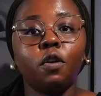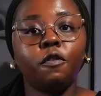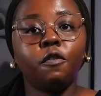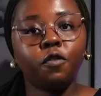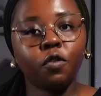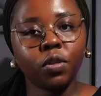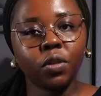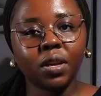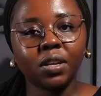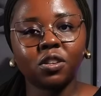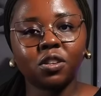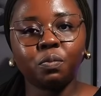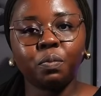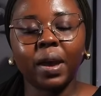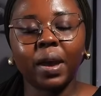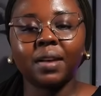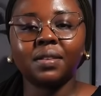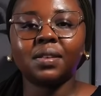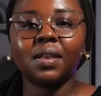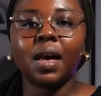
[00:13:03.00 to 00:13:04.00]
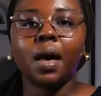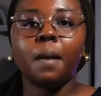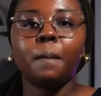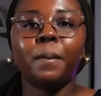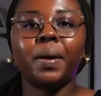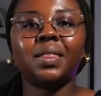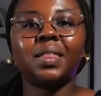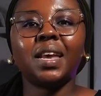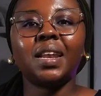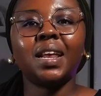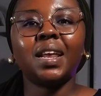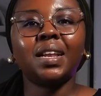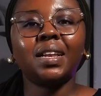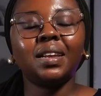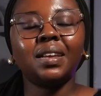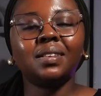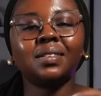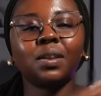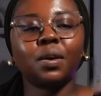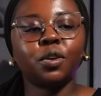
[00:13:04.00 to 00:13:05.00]
for that space, but then at
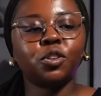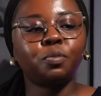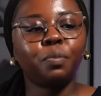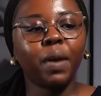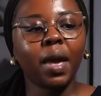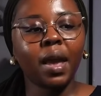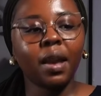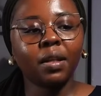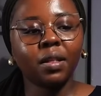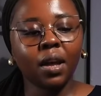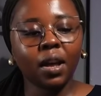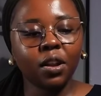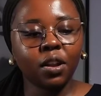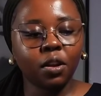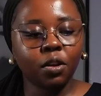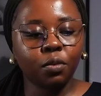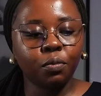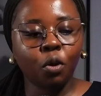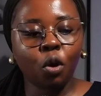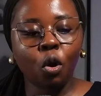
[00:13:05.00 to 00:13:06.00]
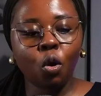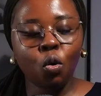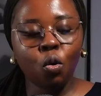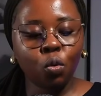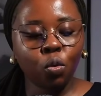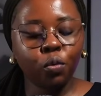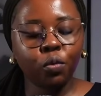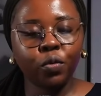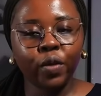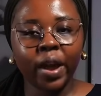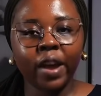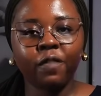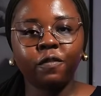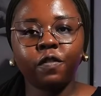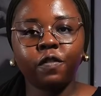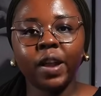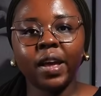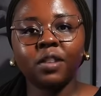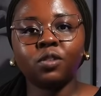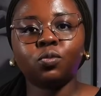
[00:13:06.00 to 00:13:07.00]
least I was paying, in the whole red
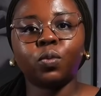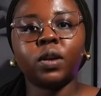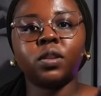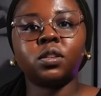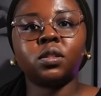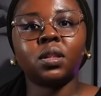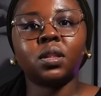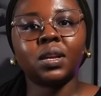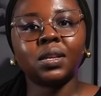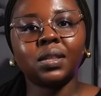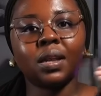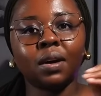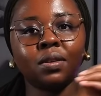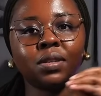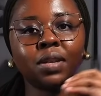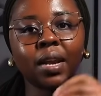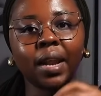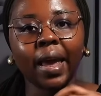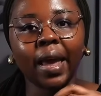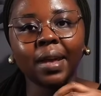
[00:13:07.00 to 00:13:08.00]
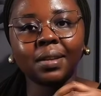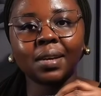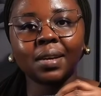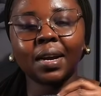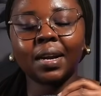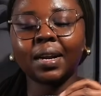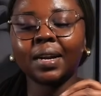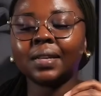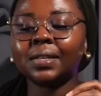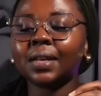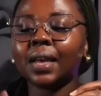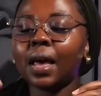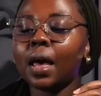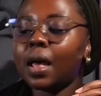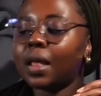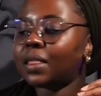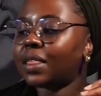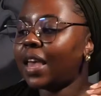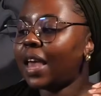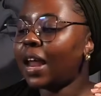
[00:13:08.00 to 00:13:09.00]
flat was 3,800.
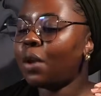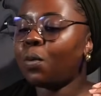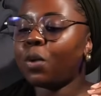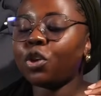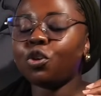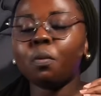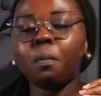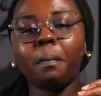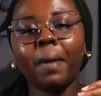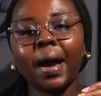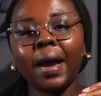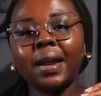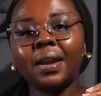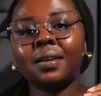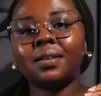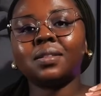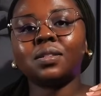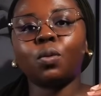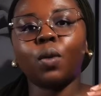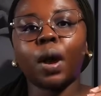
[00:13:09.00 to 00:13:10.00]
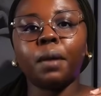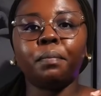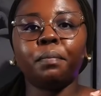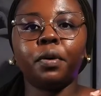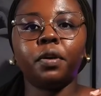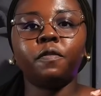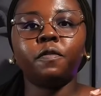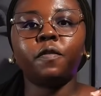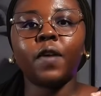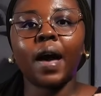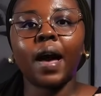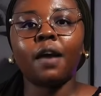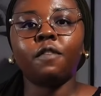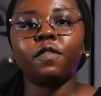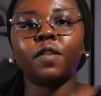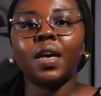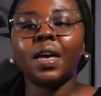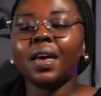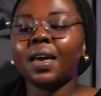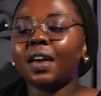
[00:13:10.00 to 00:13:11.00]
Then when you minus the
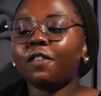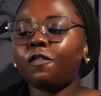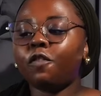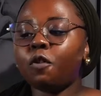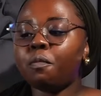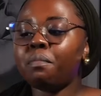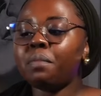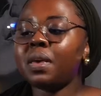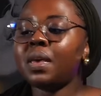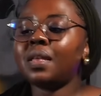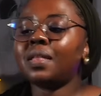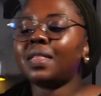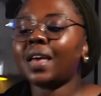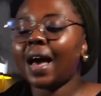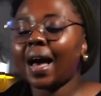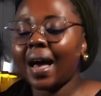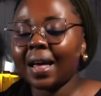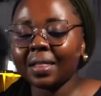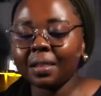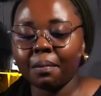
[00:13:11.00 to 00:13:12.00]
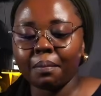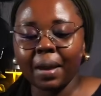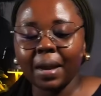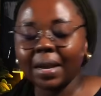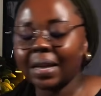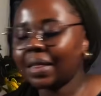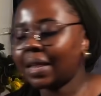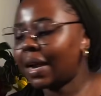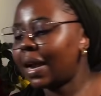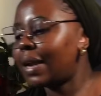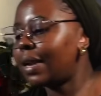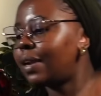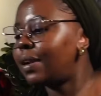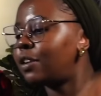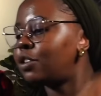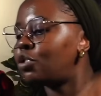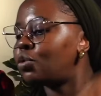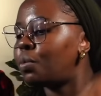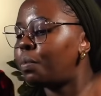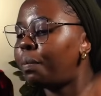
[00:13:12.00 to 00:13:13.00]
1.5, for me the other money that I
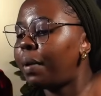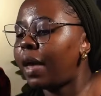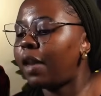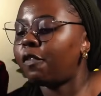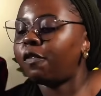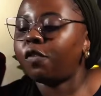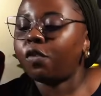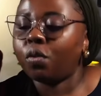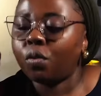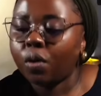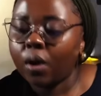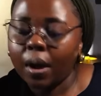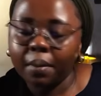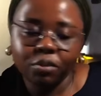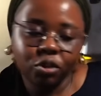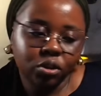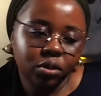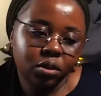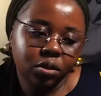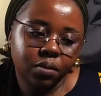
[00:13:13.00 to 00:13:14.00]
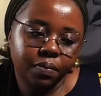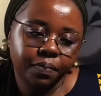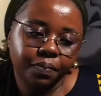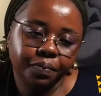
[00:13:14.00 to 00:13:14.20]
needed to pay for, I'm just